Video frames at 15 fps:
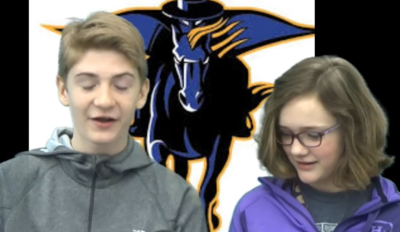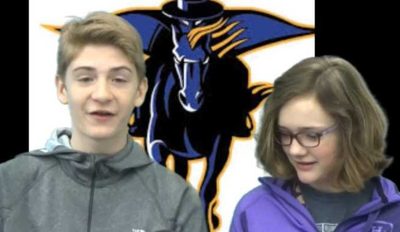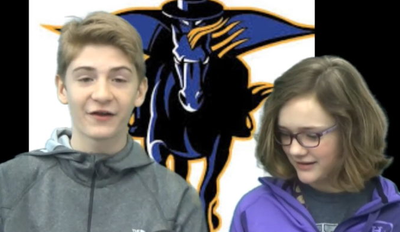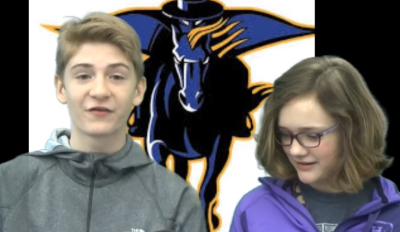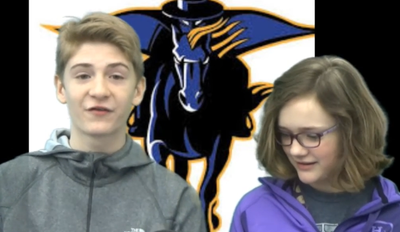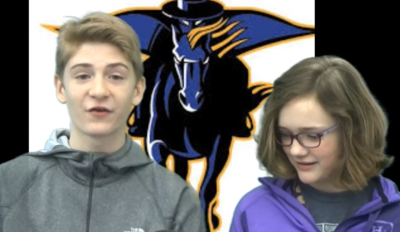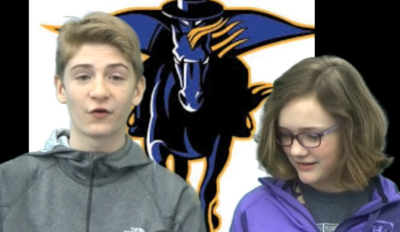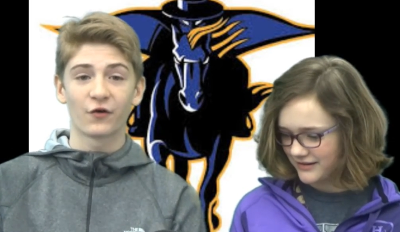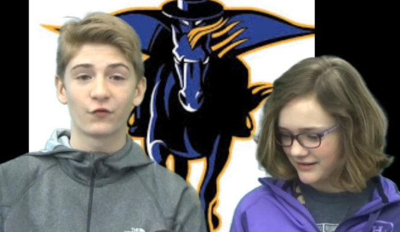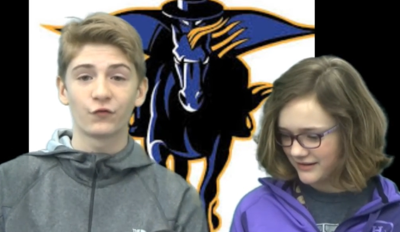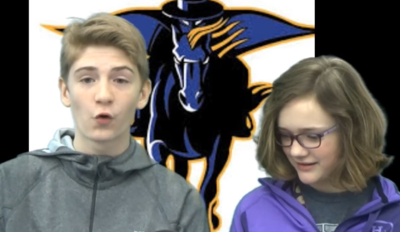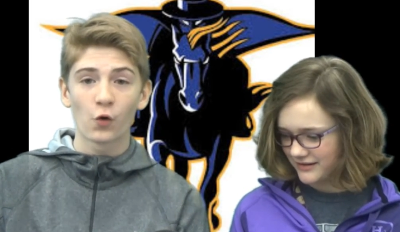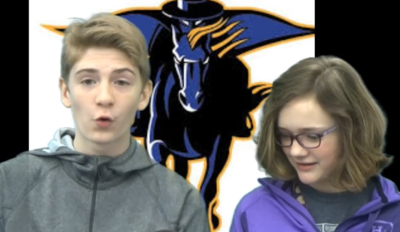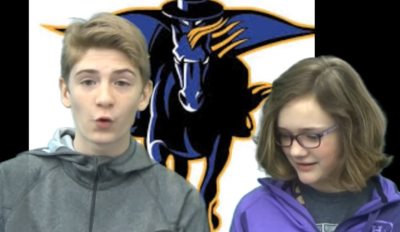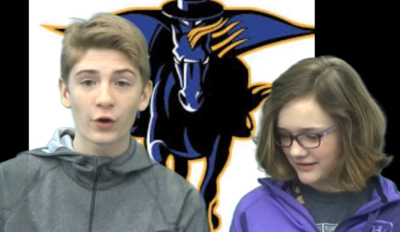Speaker 1: until
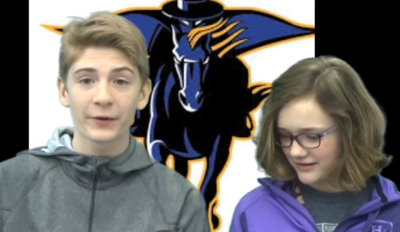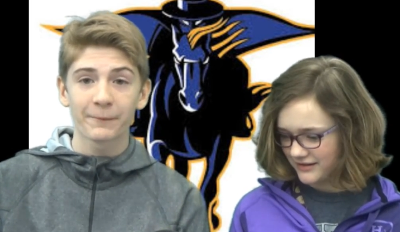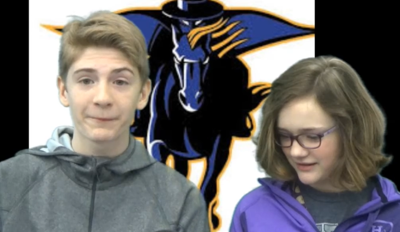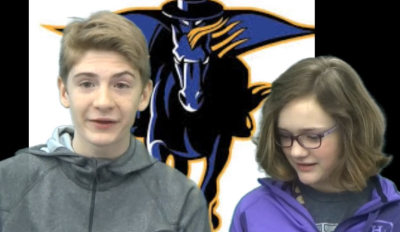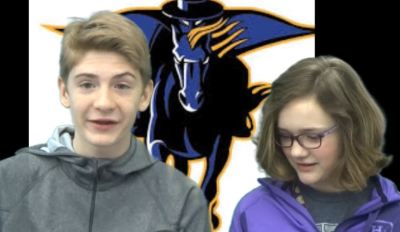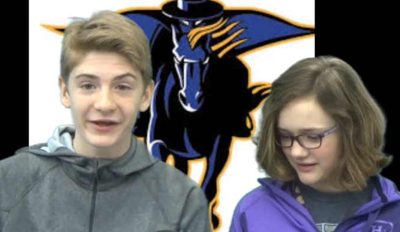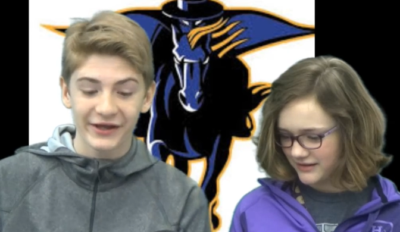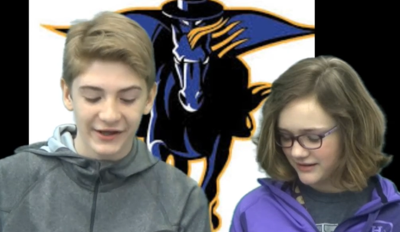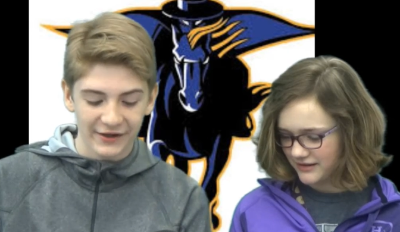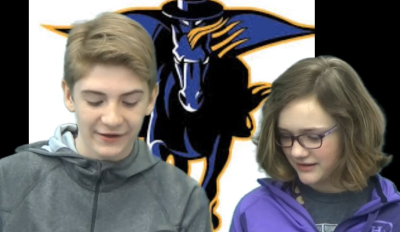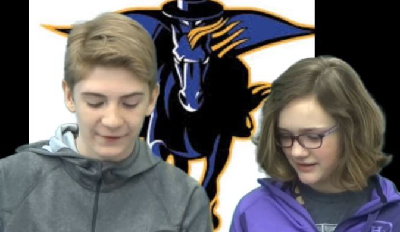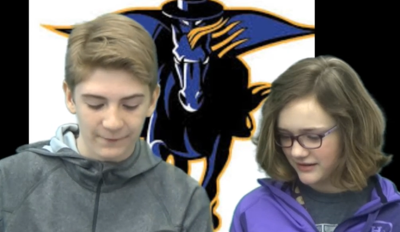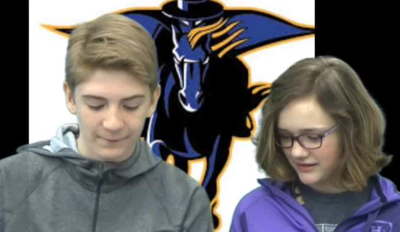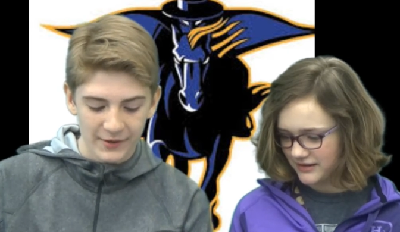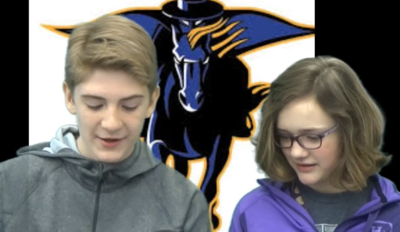4 p.m.
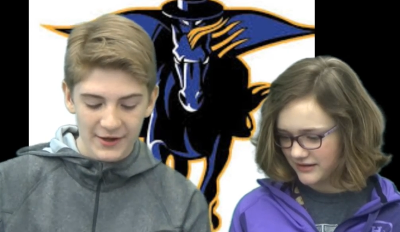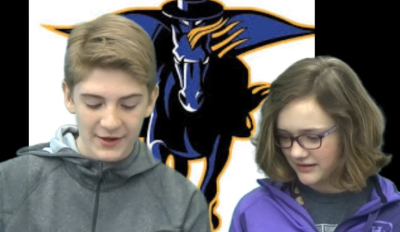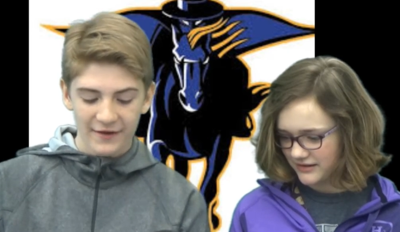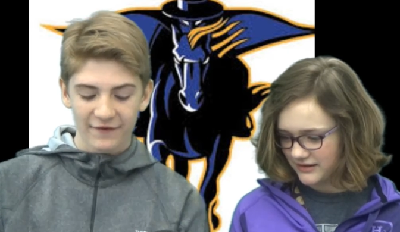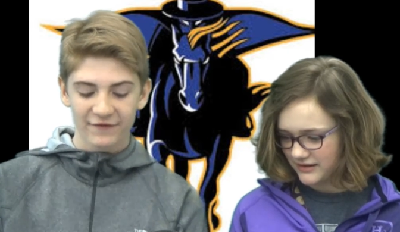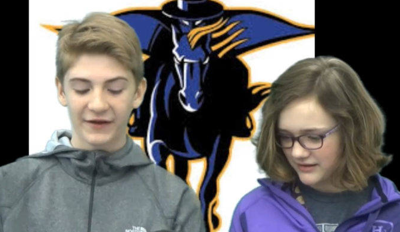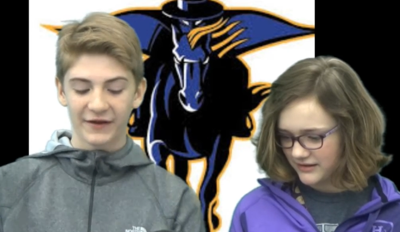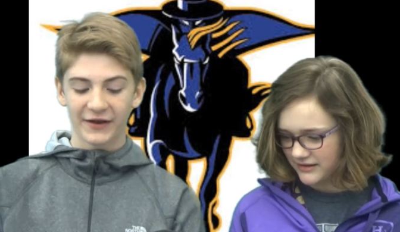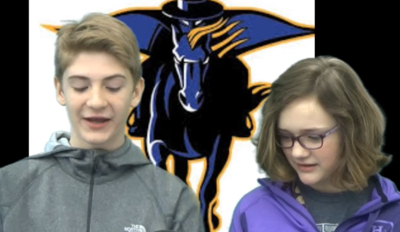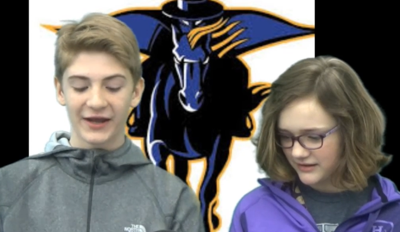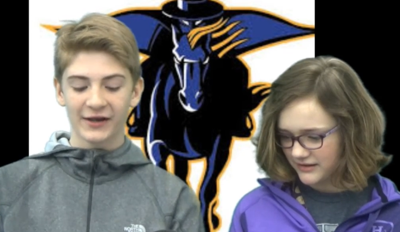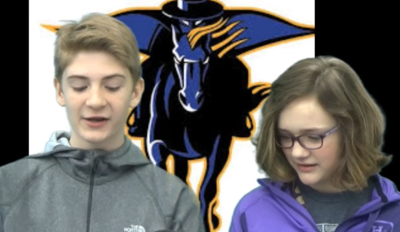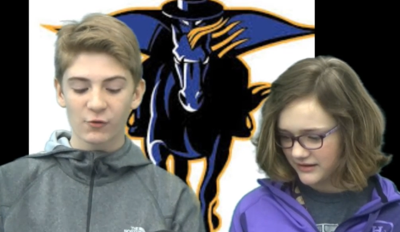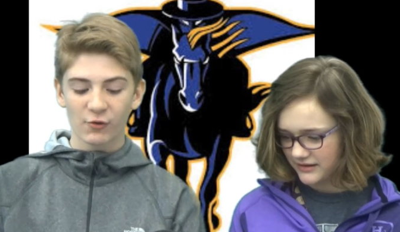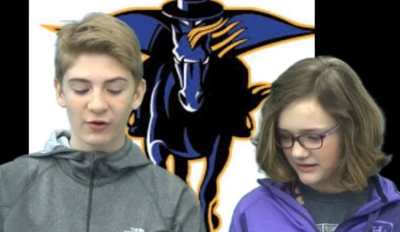Send
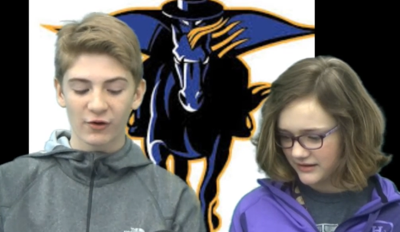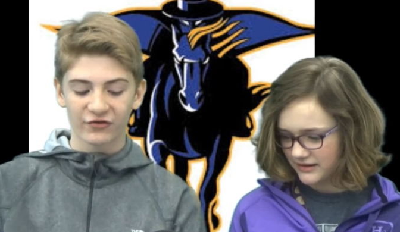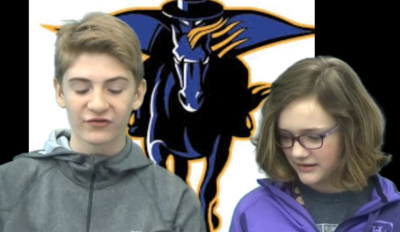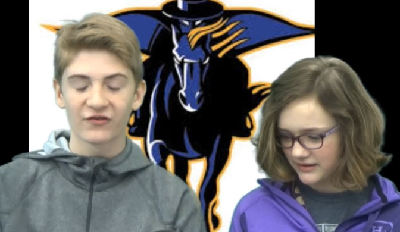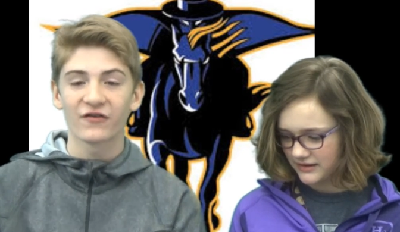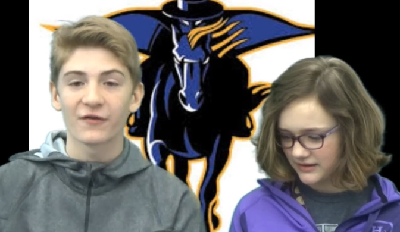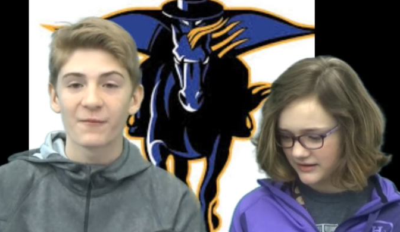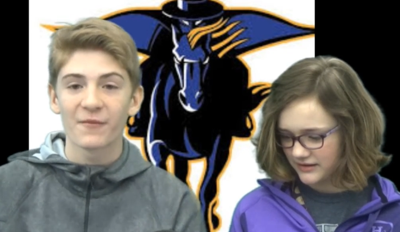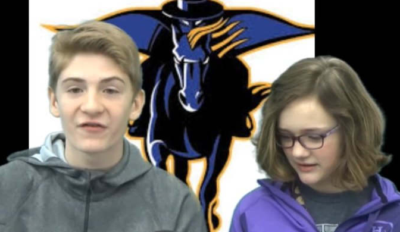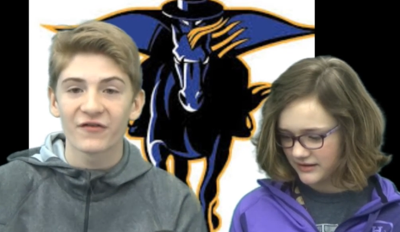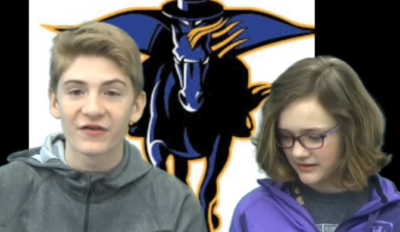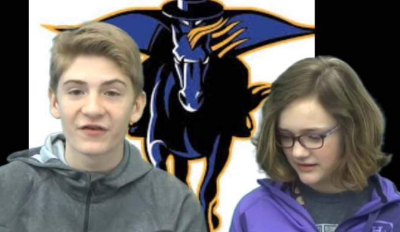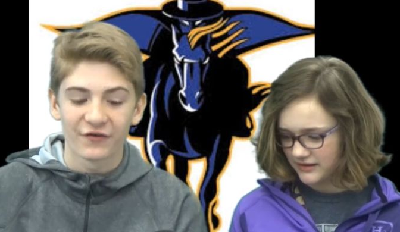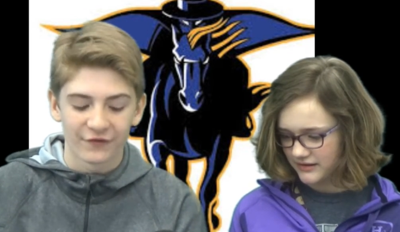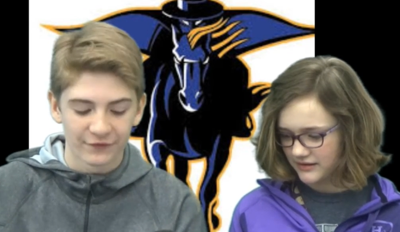any questions to Miss Till.